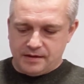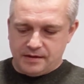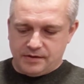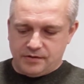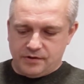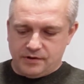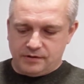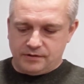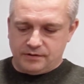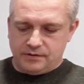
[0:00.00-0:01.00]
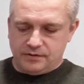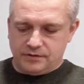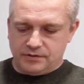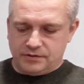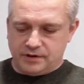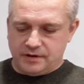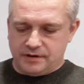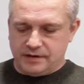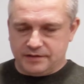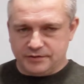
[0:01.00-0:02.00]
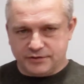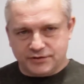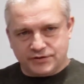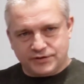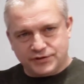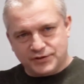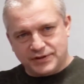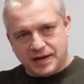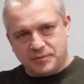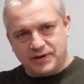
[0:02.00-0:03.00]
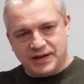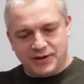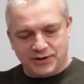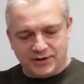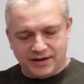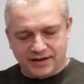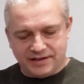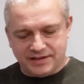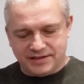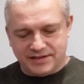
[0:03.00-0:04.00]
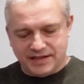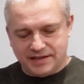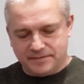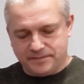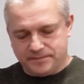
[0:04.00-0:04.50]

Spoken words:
the oil all starting to just separate out, and you see it,